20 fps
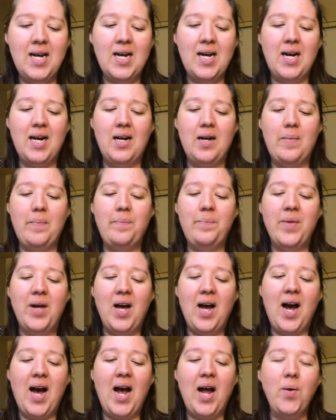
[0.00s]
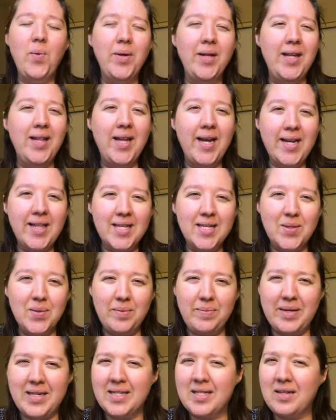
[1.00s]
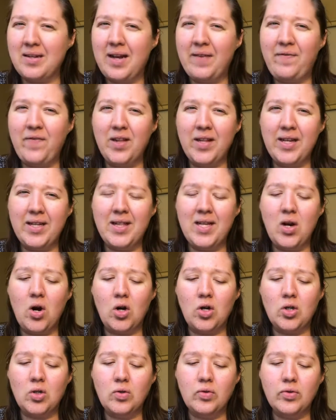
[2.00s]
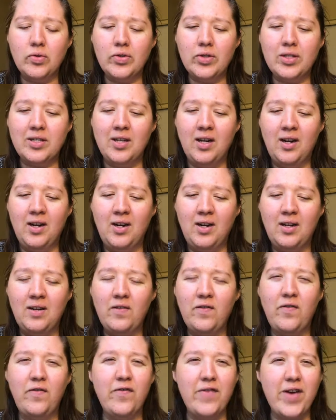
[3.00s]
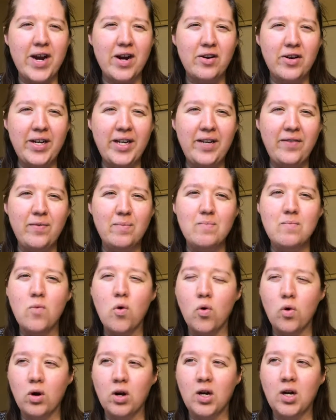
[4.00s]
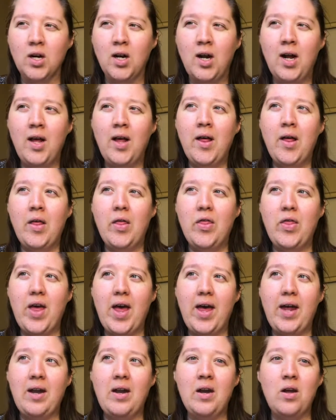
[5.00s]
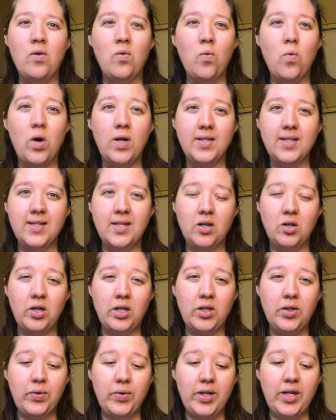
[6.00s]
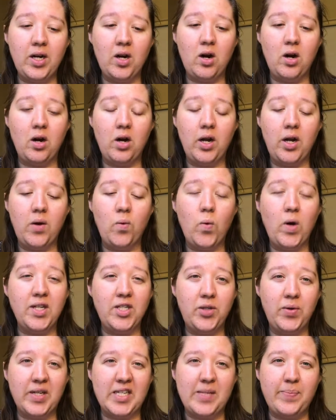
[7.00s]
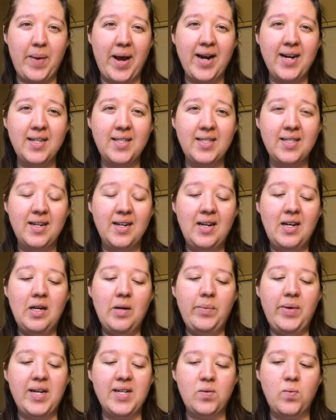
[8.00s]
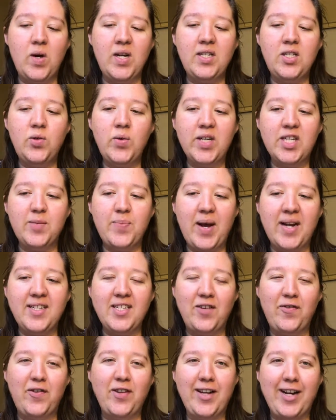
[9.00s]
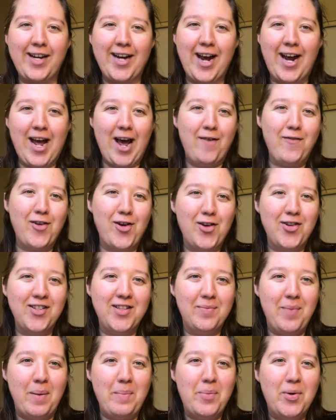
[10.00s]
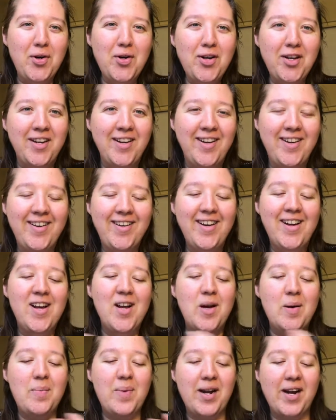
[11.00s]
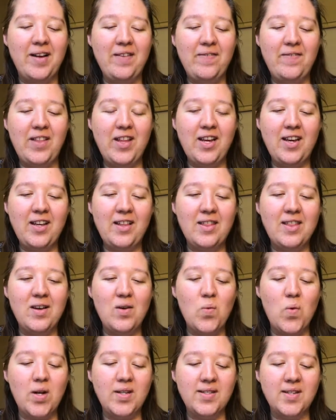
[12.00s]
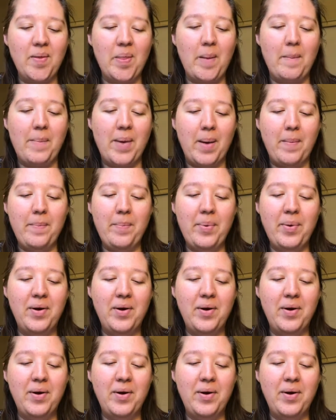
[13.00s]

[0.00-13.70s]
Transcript: I really like this one because I feel like the articles vary more than ones that are included on What to Expect, because What to Expect, I feel like I have it all in my book, but I think the ones on The Bump,